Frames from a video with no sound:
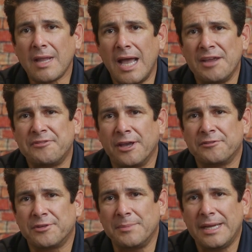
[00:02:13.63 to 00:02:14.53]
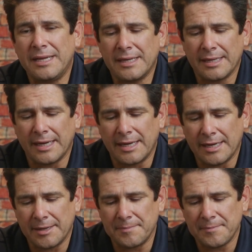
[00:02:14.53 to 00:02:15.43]
I found for me
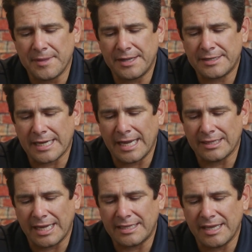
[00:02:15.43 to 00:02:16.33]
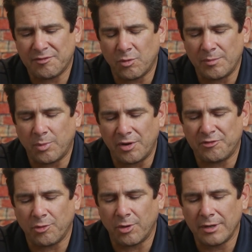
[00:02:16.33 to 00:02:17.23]
that I like the
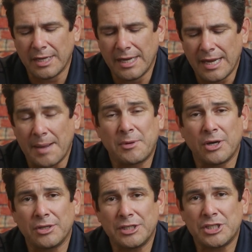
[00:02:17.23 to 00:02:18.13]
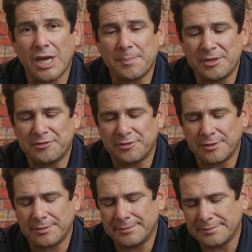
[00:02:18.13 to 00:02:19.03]
f1.4. I'm currently shopping
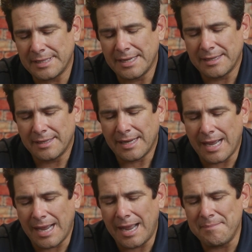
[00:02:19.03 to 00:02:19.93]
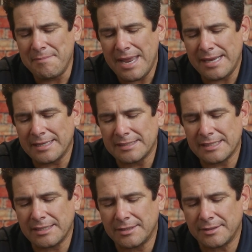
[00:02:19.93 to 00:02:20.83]
for, I may
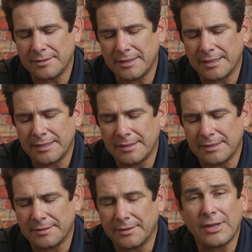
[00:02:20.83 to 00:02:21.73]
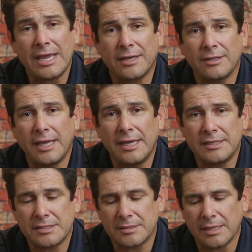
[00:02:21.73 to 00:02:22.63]
consider a Leica
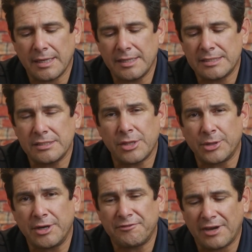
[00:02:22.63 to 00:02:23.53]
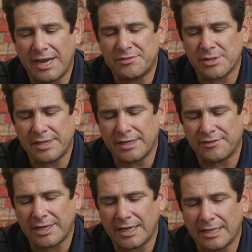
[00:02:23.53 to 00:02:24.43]
lens. This is a 35, so I think
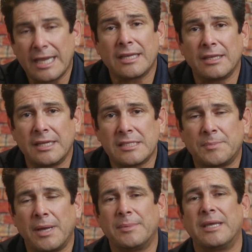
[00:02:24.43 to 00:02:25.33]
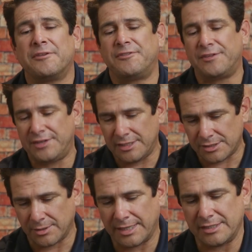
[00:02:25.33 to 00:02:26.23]
if I got a Leica lens, I'd probably get a 50,
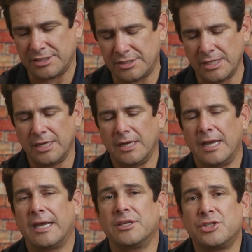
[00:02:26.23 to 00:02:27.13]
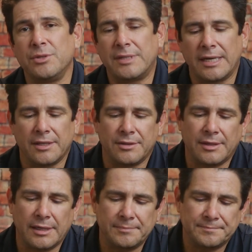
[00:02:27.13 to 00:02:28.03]
so I can shoot that
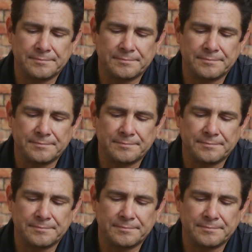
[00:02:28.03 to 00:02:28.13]
other,